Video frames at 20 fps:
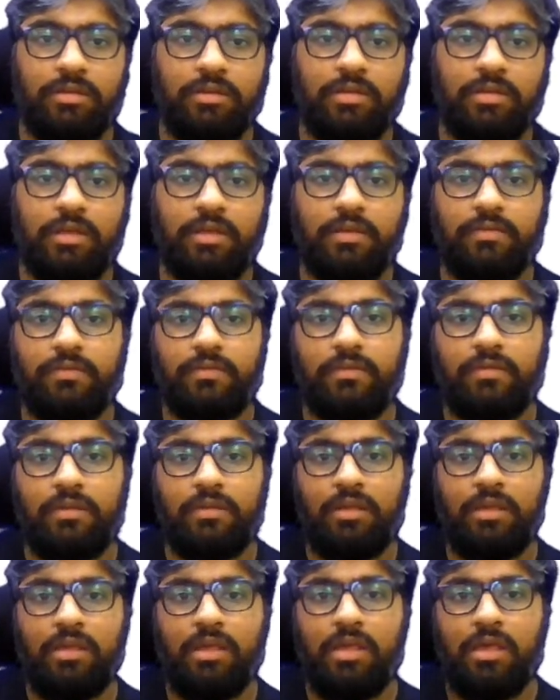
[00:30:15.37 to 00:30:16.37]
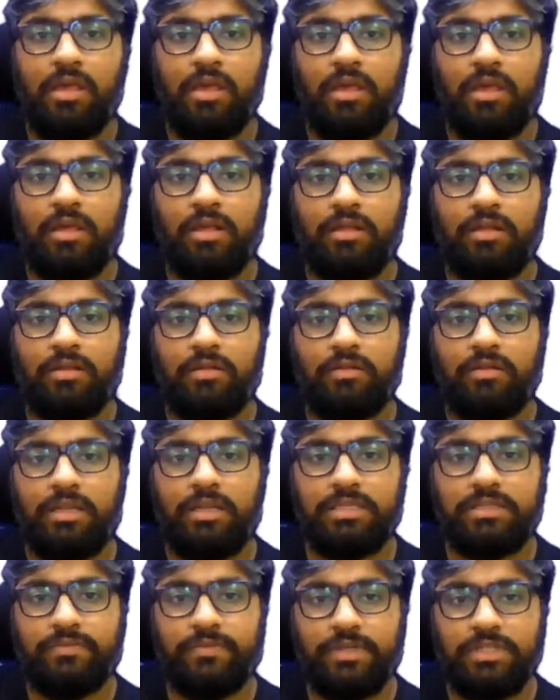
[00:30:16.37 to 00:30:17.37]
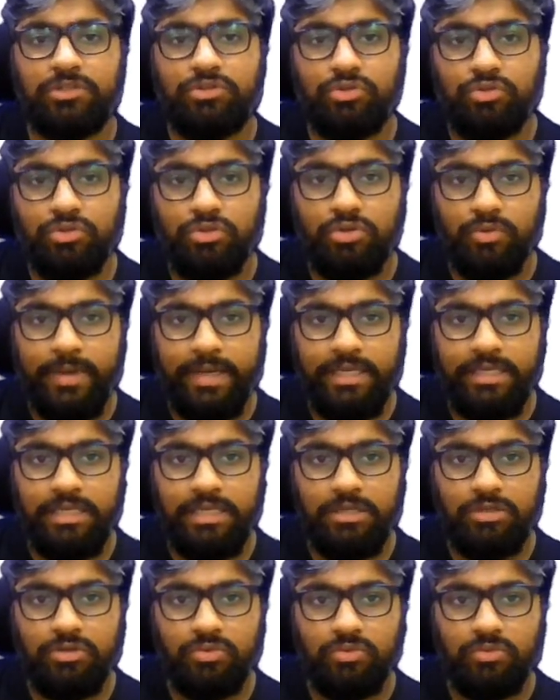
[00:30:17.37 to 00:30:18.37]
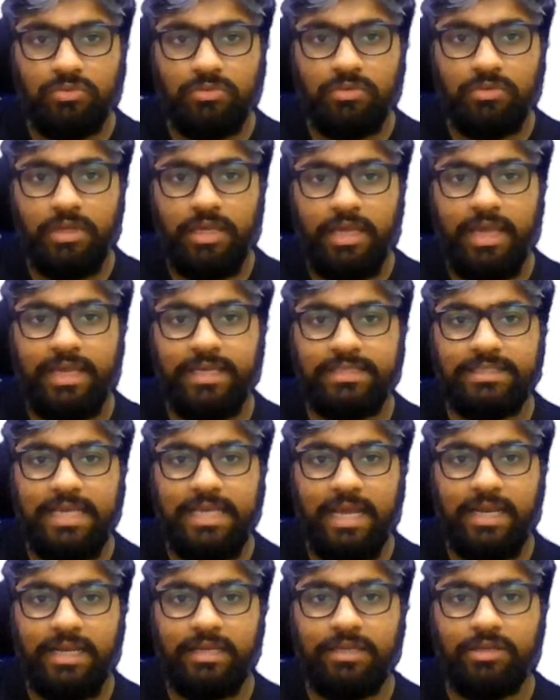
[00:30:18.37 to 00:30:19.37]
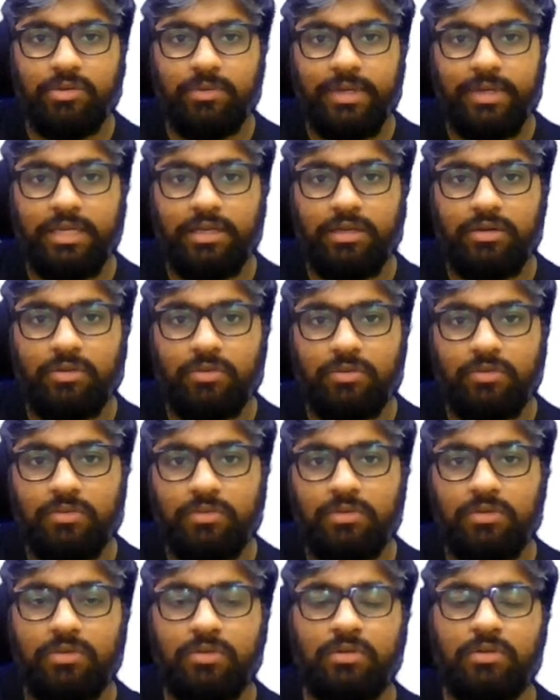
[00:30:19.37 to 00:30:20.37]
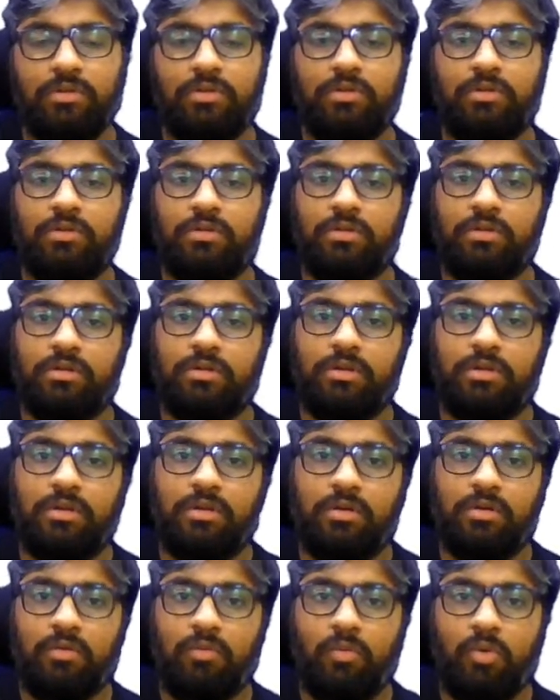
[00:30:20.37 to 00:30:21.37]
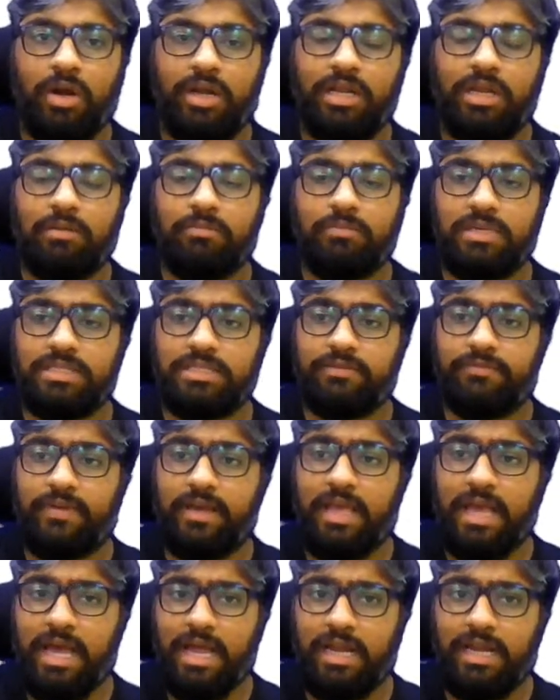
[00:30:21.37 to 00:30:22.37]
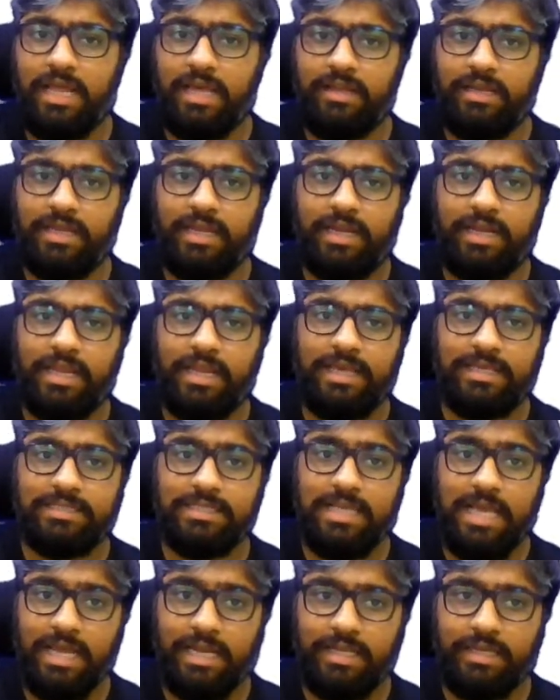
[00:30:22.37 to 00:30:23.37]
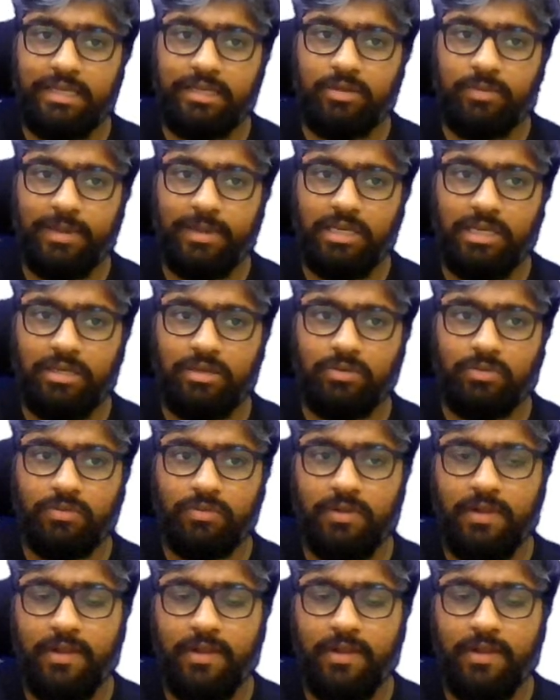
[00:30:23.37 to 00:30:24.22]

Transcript: Yes. Let's first do 22. Exactly 22. What numbers if I add, I'll get exactly 22.